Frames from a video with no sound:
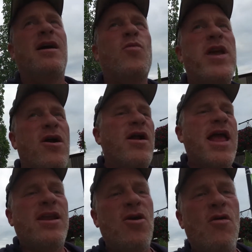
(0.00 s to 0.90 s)
We are
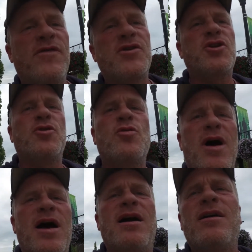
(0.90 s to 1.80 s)
headed over
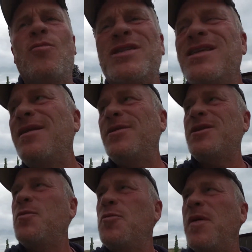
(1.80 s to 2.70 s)
to, what's the name
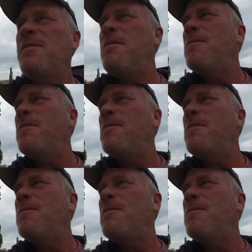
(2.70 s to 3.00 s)
of this brew pub?